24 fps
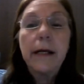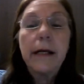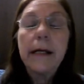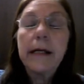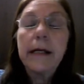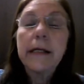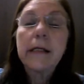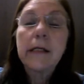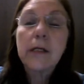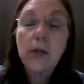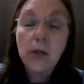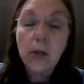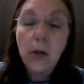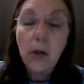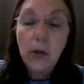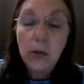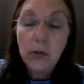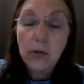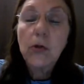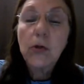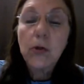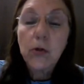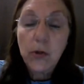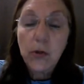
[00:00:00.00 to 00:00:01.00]
It's
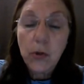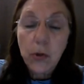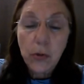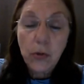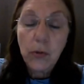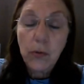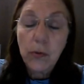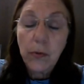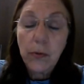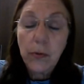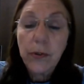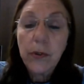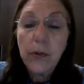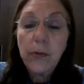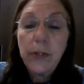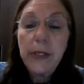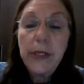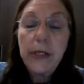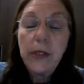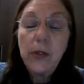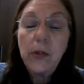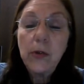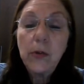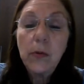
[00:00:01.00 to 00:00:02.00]
not true. You
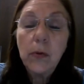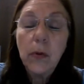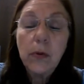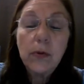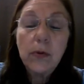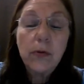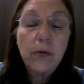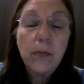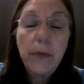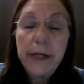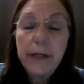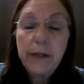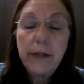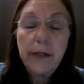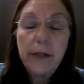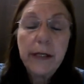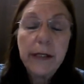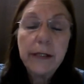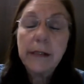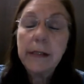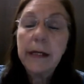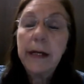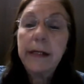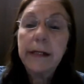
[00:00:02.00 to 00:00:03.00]
need 2 or 3
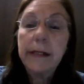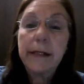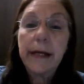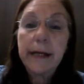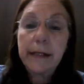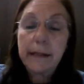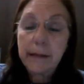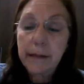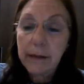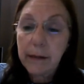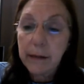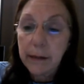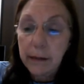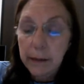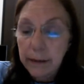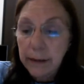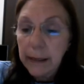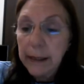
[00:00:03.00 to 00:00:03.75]
things, and that's it.